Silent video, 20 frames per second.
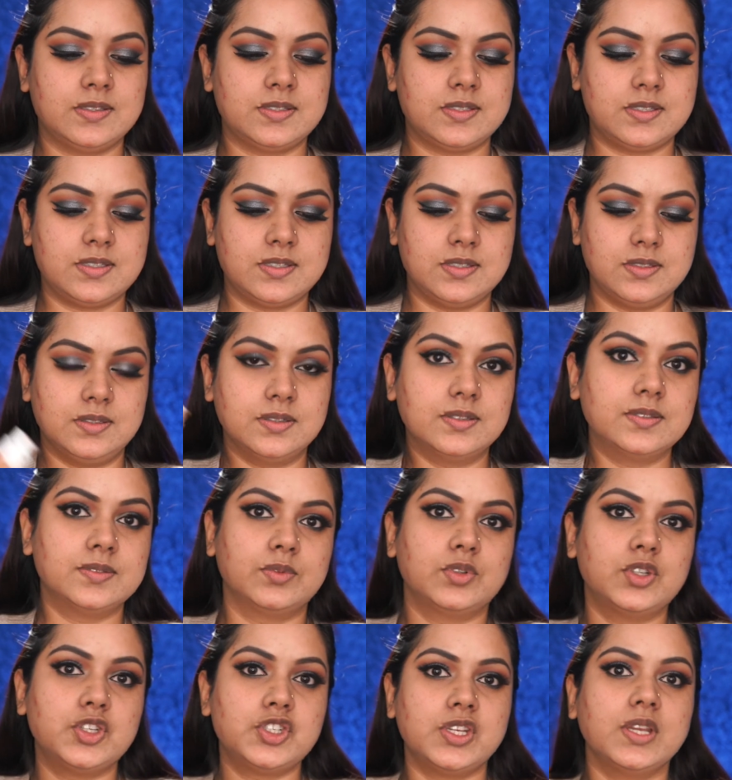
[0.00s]
So
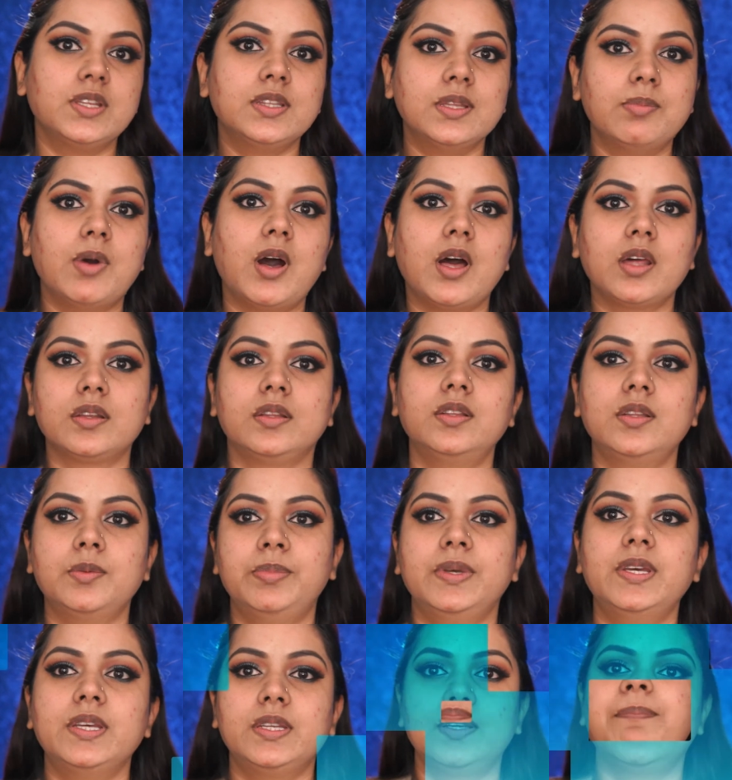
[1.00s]
I'm going to shake the bottle a
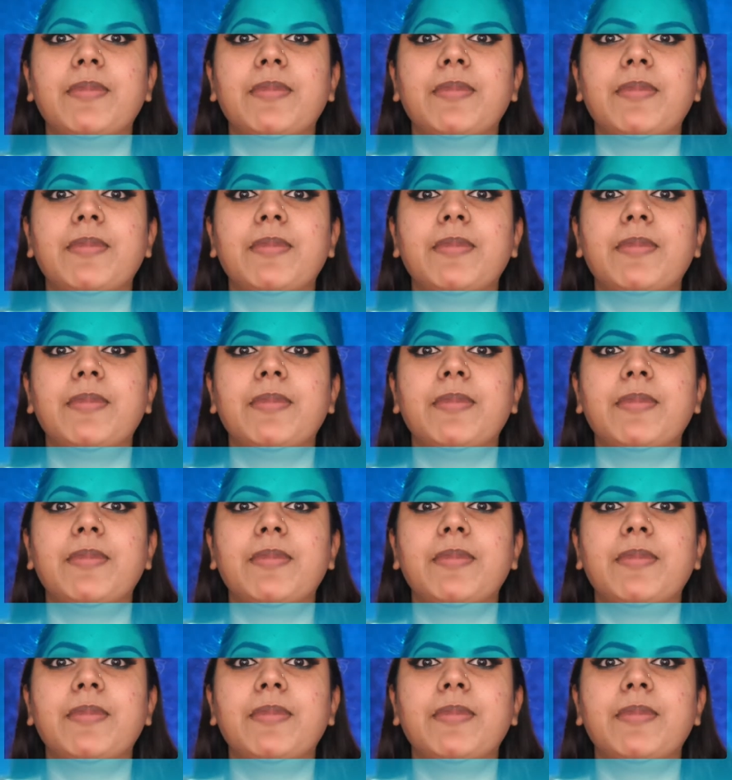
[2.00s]
bit.